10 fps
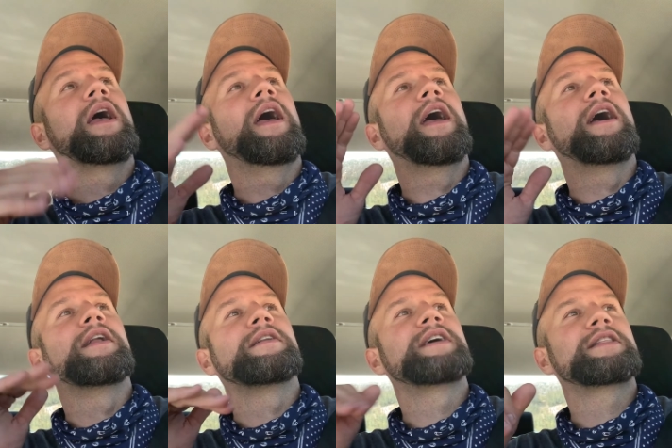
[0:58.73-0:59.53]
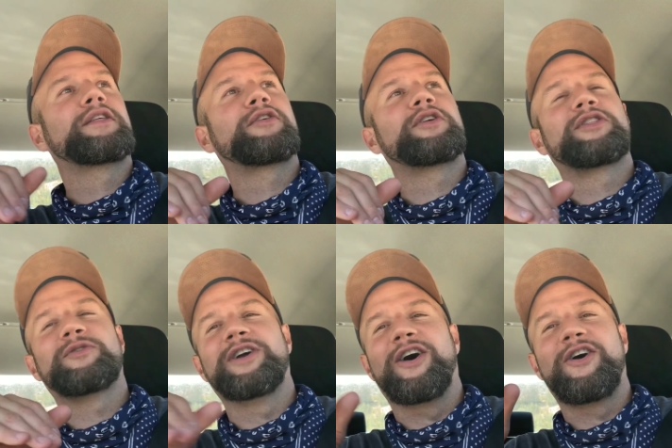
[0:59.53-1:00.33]
And take the
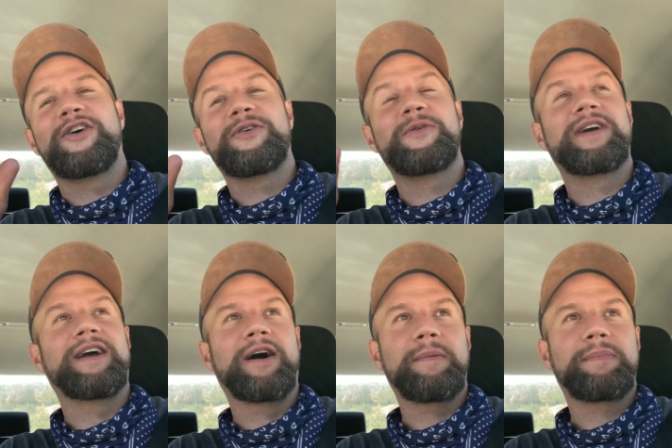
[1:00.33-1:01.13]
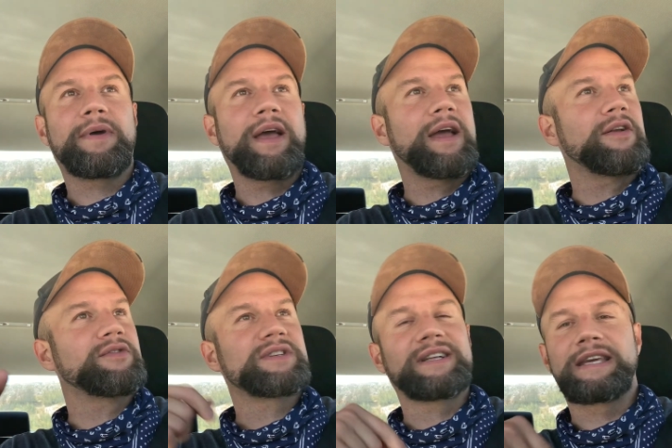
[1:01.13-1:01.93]
33 all the way up and you're
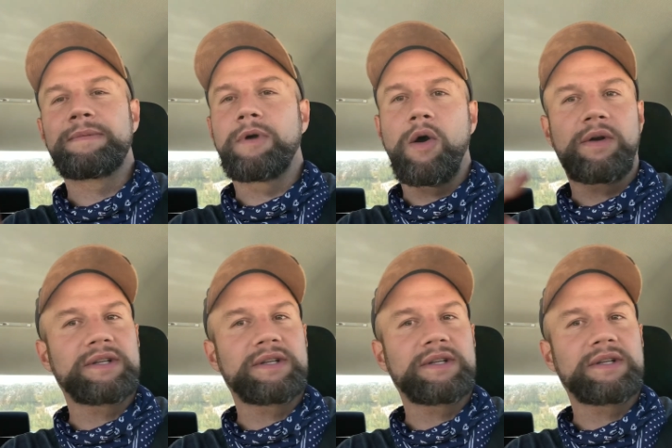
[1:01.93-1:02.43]
just gonna keep going.